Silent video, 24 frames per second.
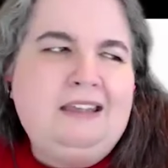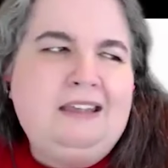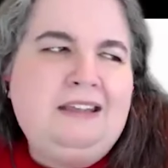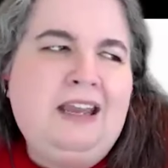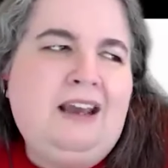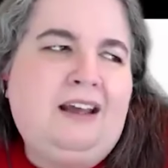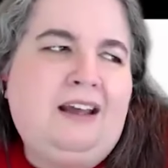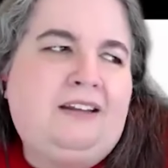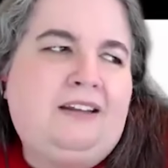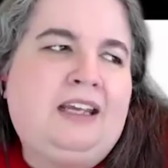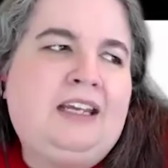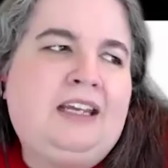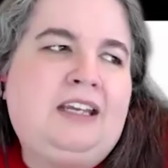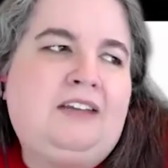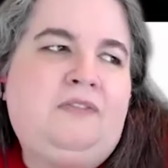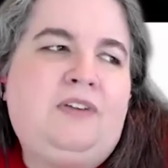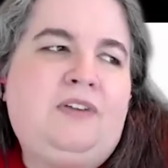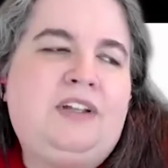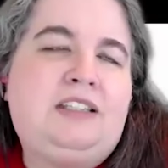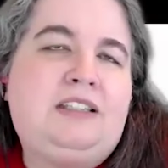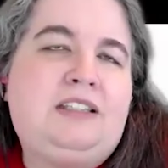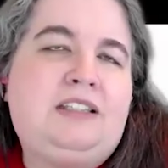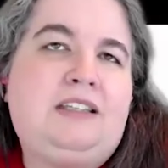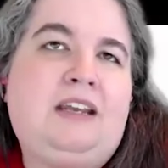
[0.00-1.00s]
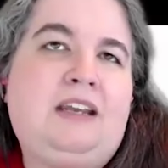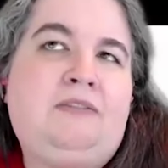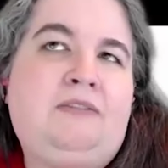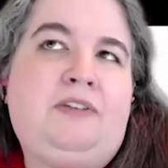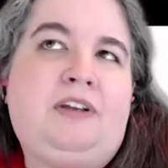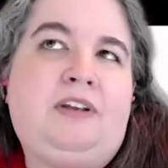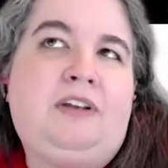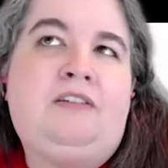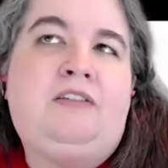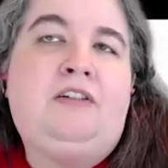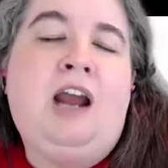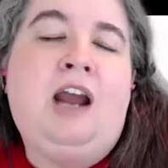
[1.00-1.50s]
yeah, like if it's if
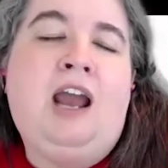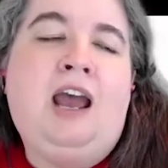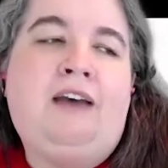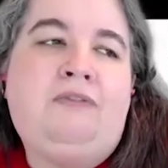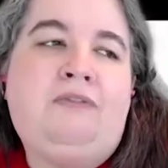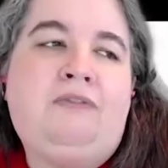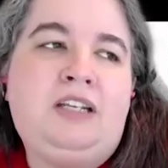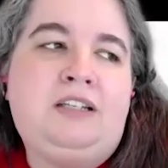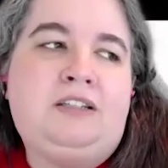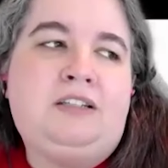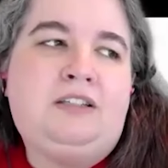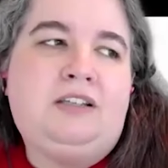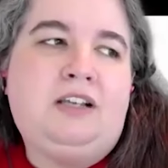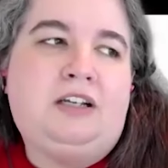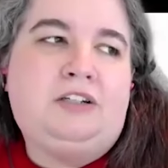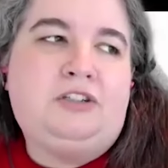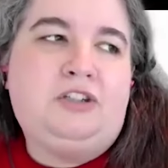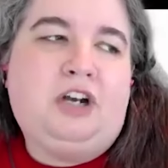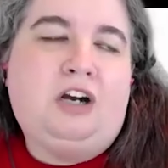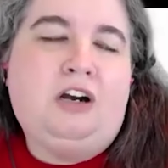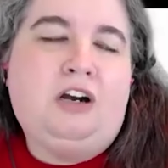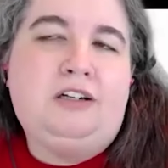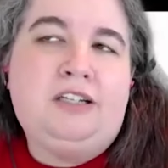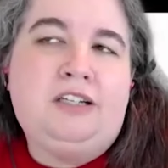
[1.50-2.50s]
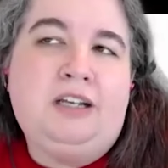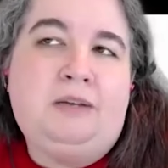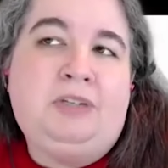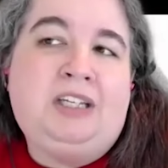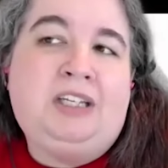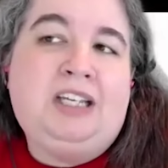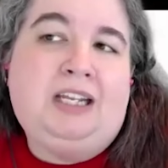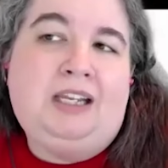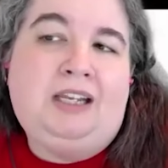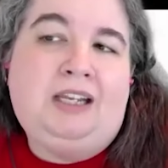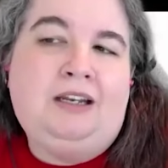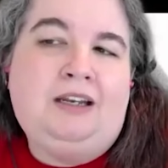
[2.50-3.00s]
you're having such a hard time
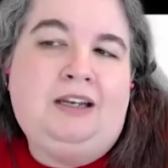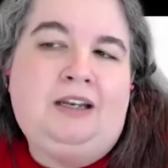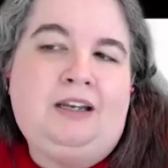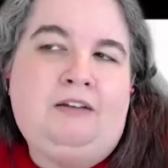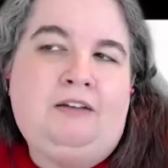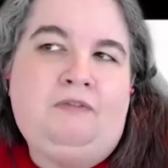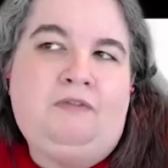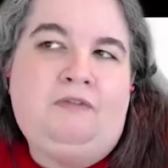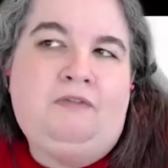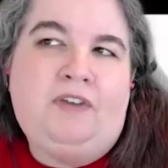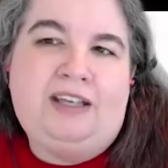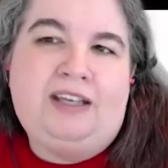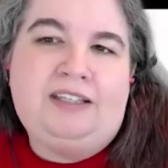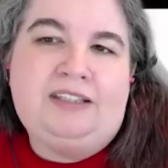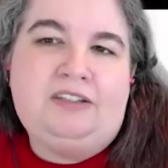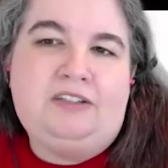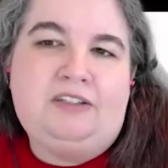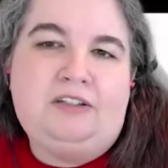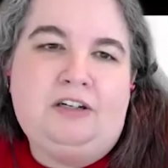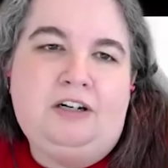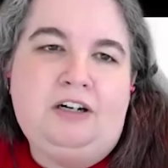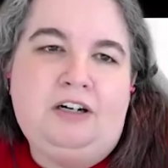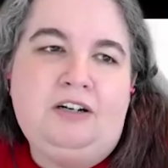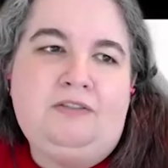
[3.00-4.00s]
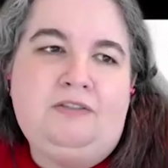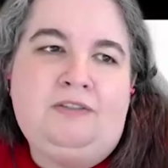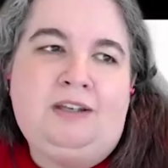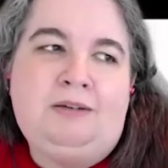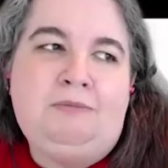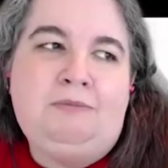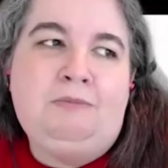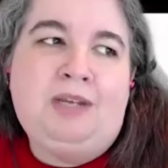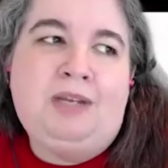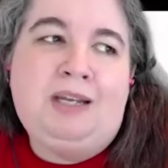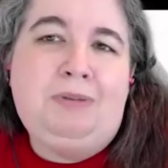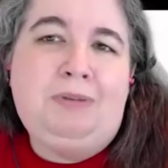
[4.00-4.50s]
getting an investor,
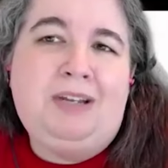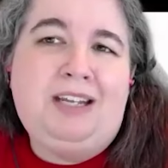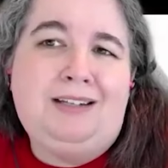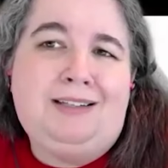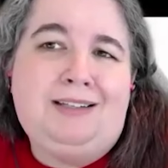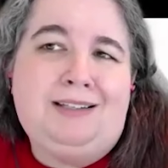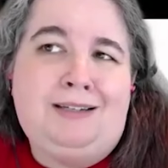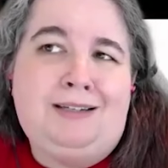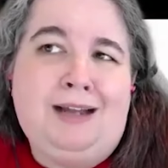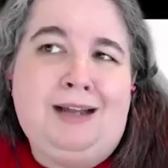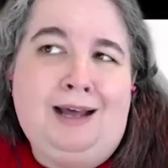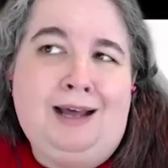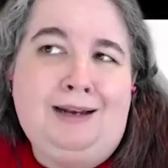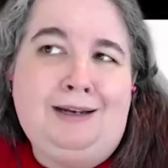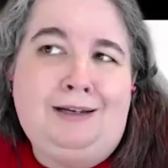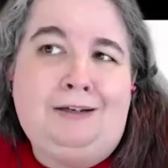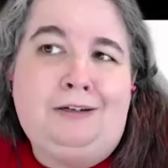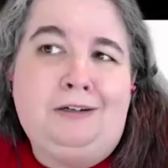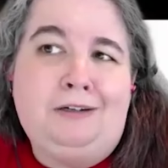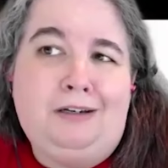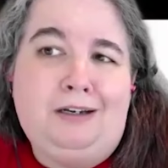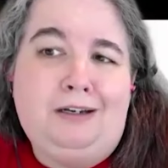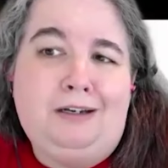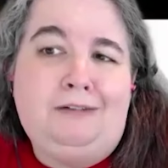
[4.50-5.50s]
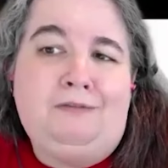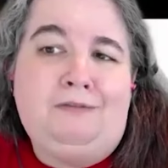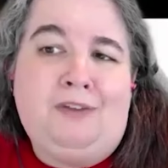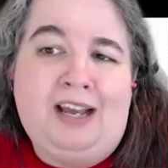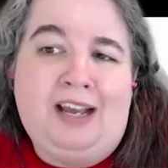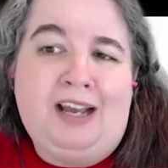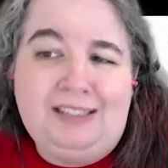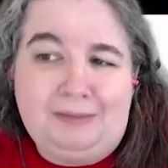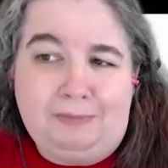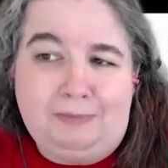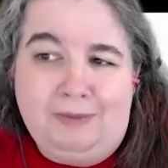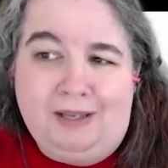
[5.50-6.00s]
then maybe it's not a good not.
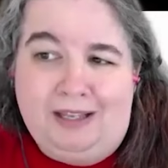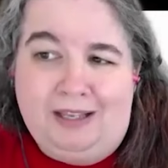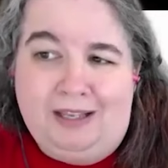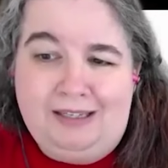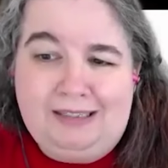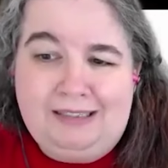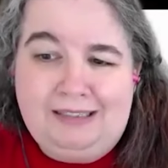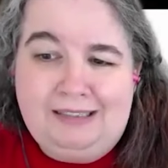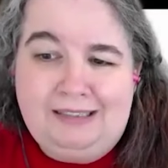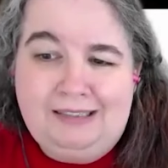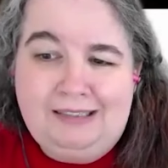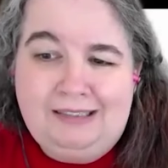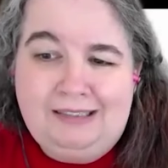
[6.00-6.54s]
investment.